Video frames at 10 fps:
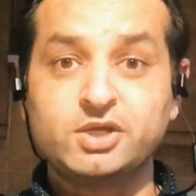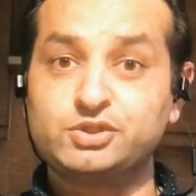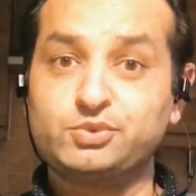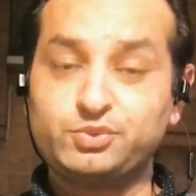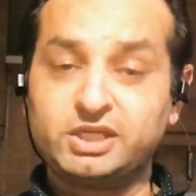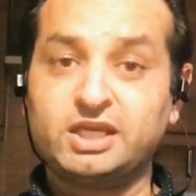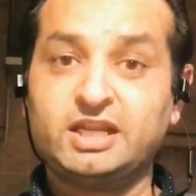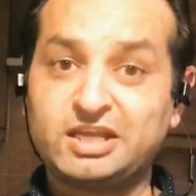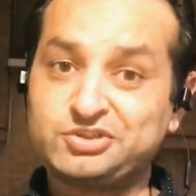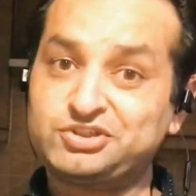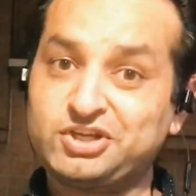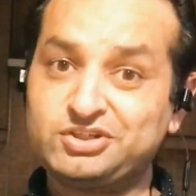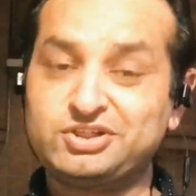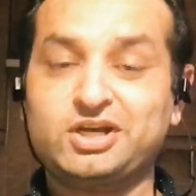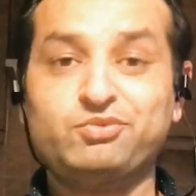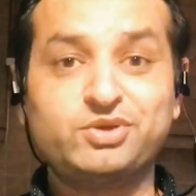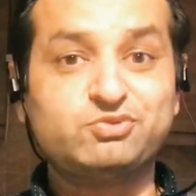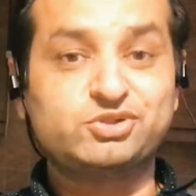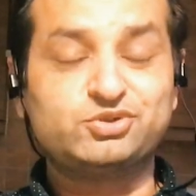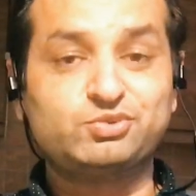so we can exchange your
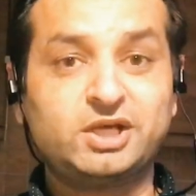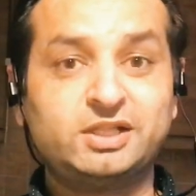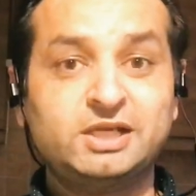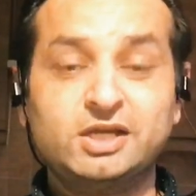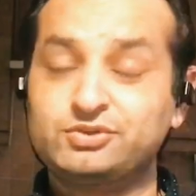views as well.